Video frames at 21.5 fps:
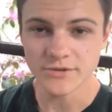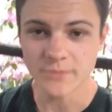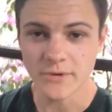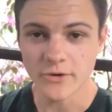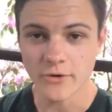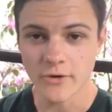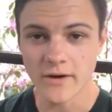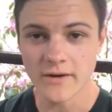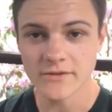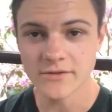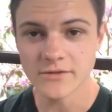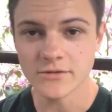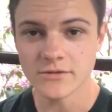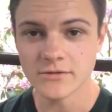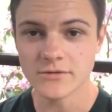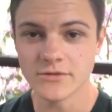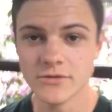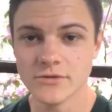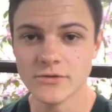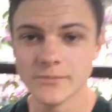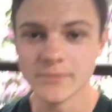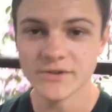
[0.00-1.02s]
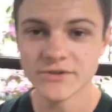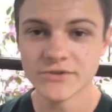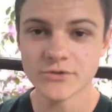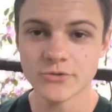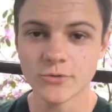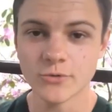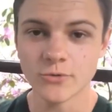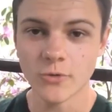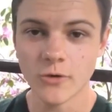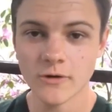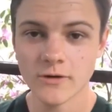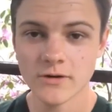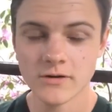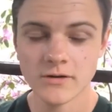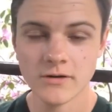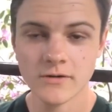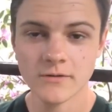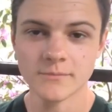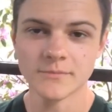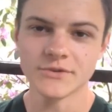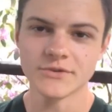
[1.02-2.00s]
my gratitude to Mr. O'Rourke.
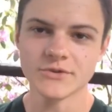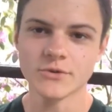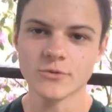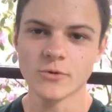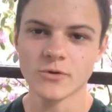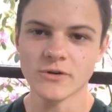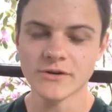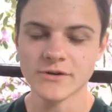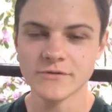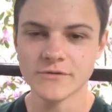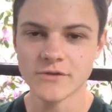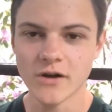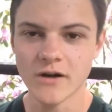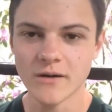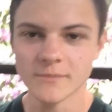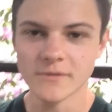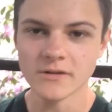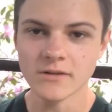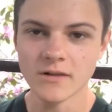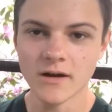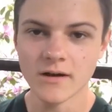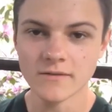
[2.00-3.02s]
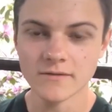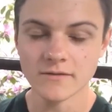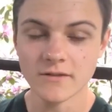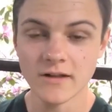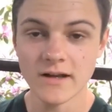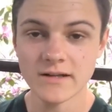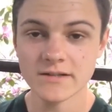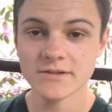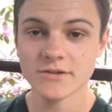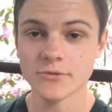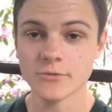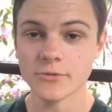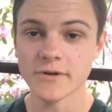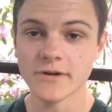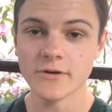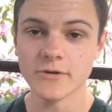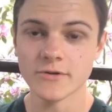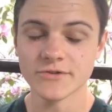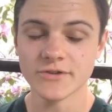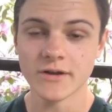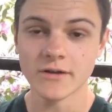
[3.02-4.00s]
Mr. O'Rourke, you've taught me a lot in the last three
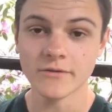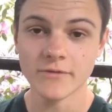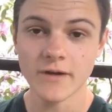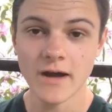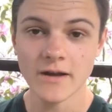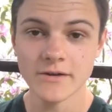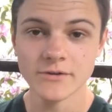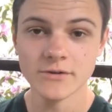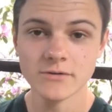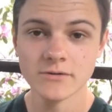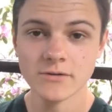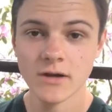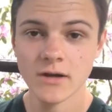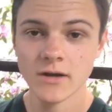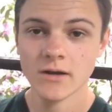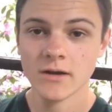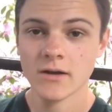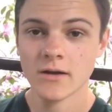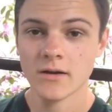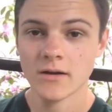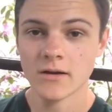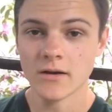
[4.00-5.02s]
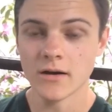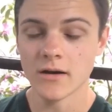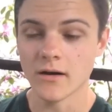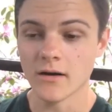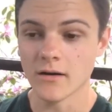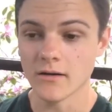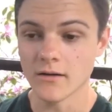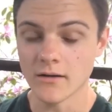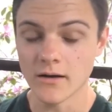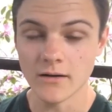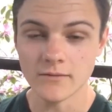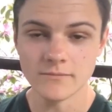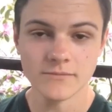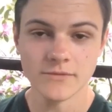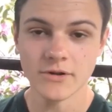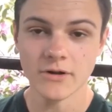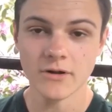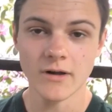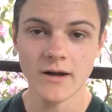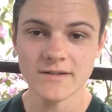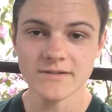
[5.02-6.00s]
years that I've had you. Uh, your
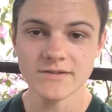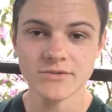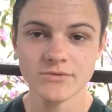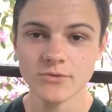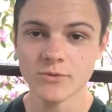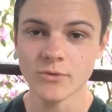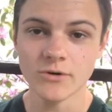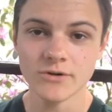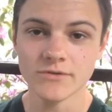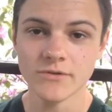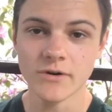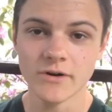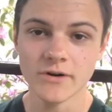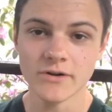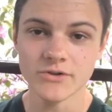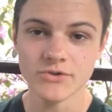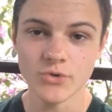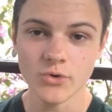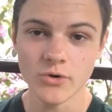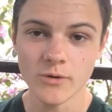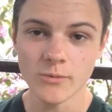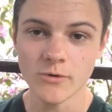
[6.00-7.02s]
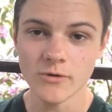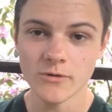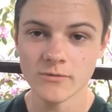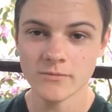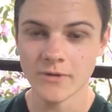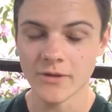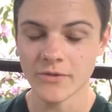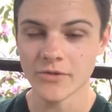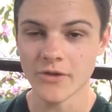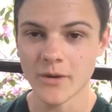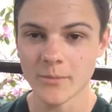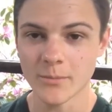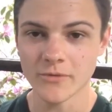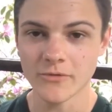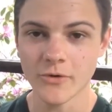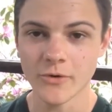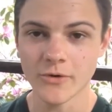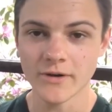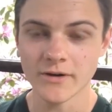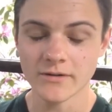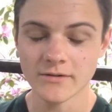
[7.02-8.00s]
classes were always very enjoyable and
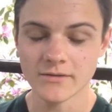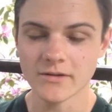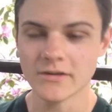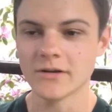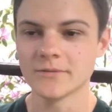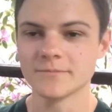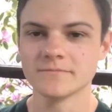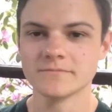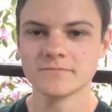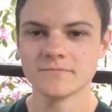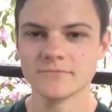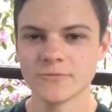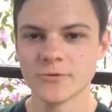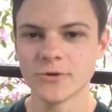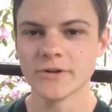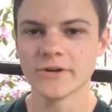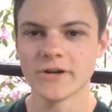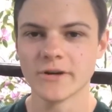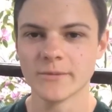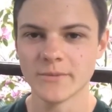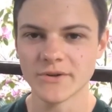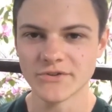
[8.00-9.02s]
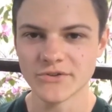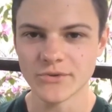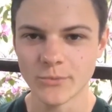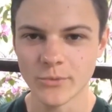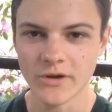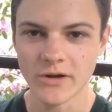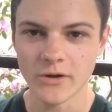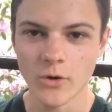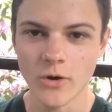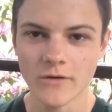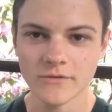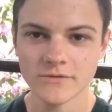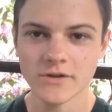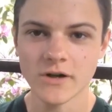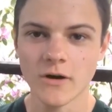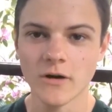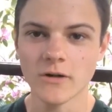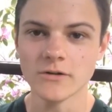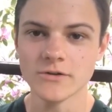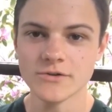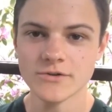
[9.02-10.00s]
thought-provoking, and I'm really going to miss them when I go off to
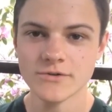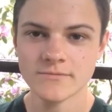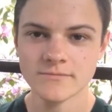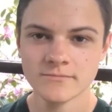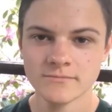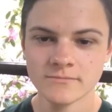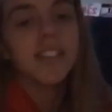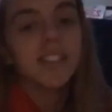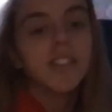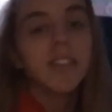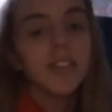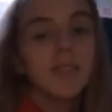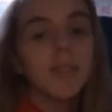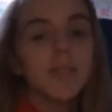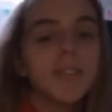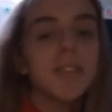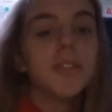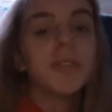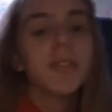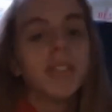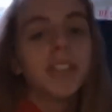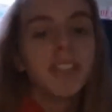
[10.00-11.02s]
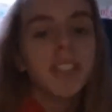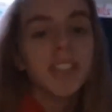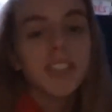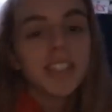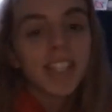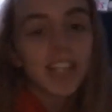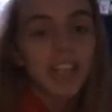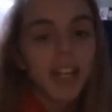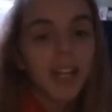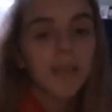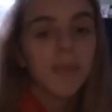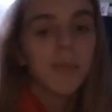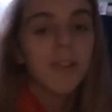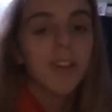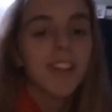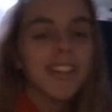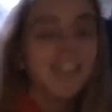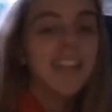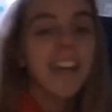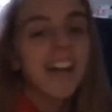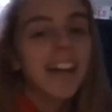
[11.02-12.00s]
college. To enjoy your time
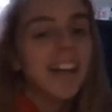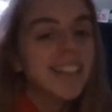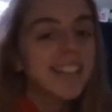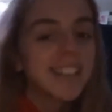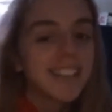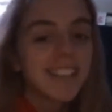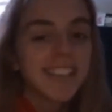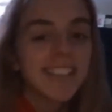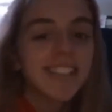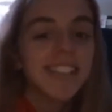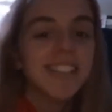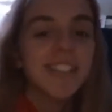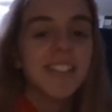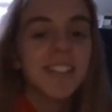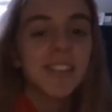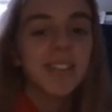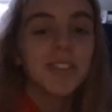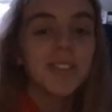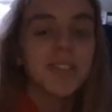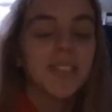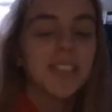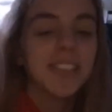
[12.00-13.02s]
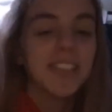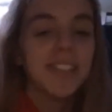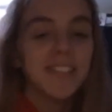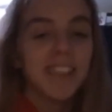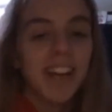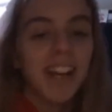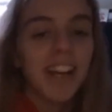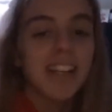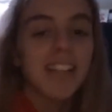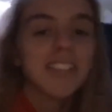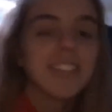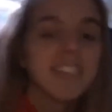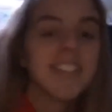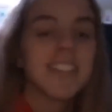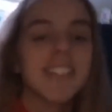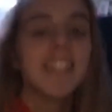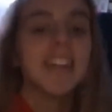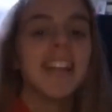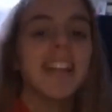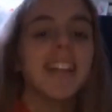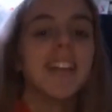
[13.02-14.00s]
while it lasts, because it goes really fast,
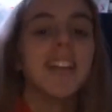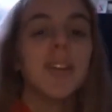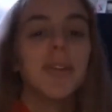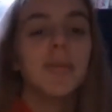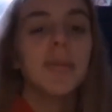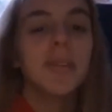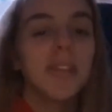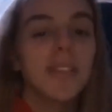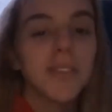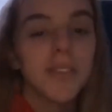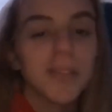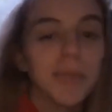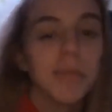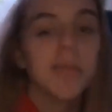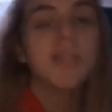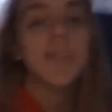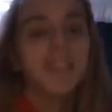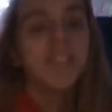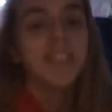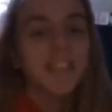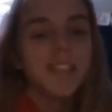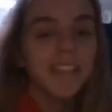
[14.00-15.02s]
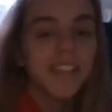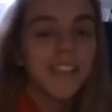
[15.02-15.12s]
and it'll be over before you